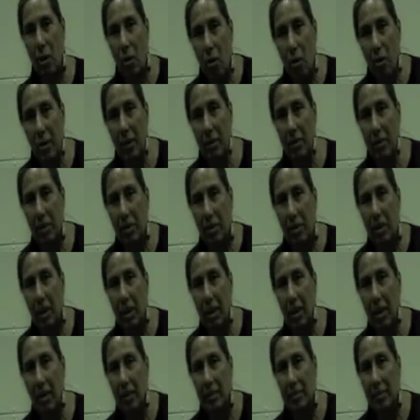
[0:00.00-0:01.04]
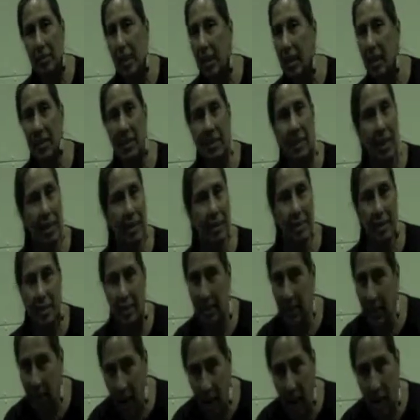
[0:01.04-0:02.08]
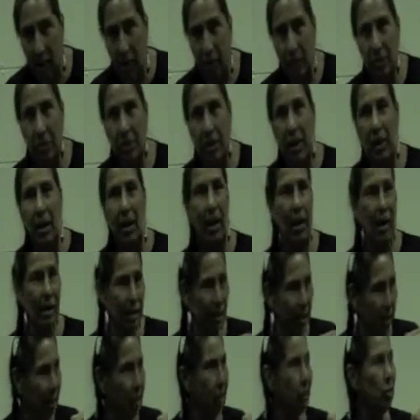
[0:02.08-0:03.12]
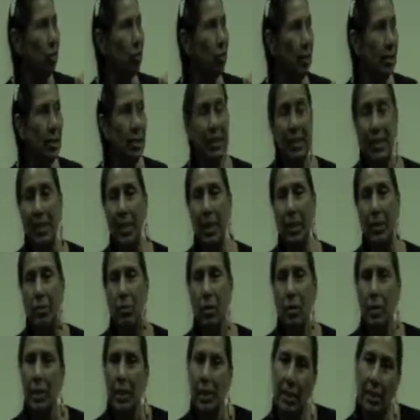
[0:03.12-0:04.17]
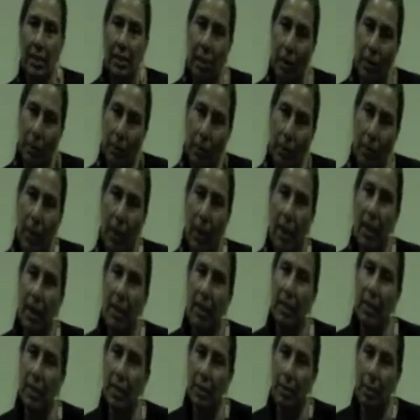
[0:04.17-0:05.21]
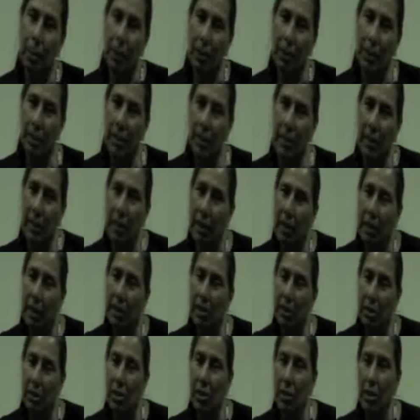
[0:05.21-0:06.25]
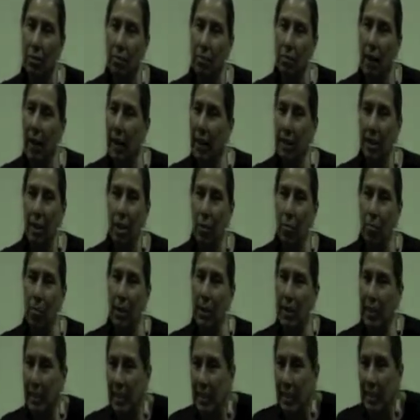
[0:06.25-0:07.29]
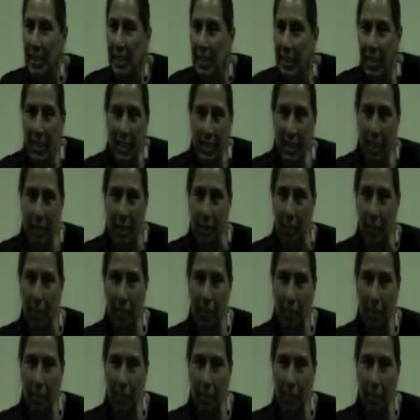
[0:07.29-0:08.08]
or in your lungs. It doesn't count unless you can see it. Well, these particulates are so fine nobody can see them.